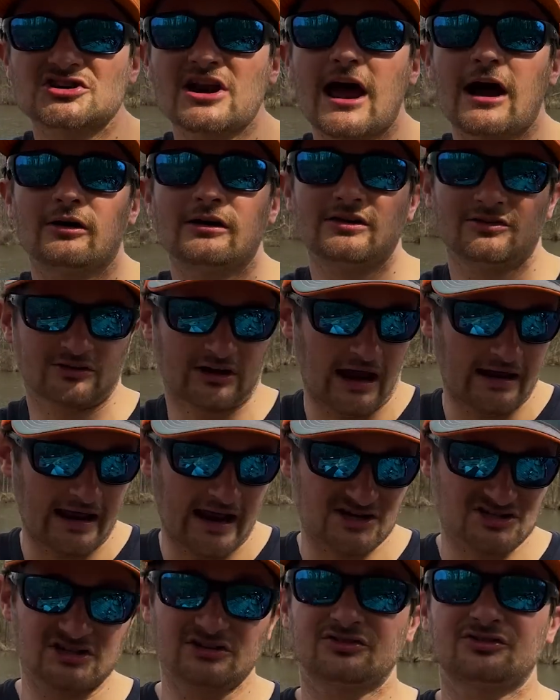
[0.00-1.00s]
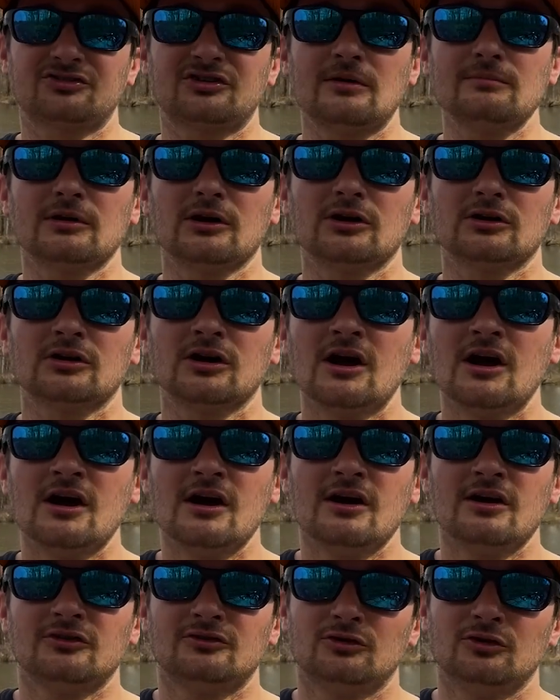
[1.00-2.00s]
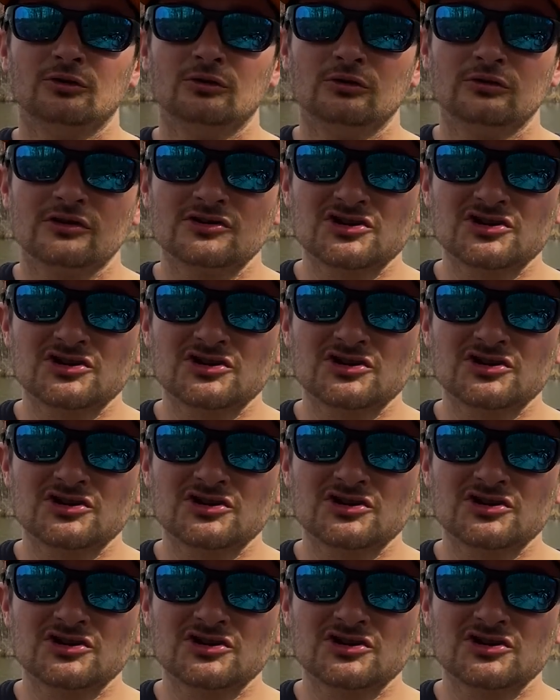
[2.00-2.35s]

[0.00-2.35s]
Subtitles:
now is kind of actually similar to the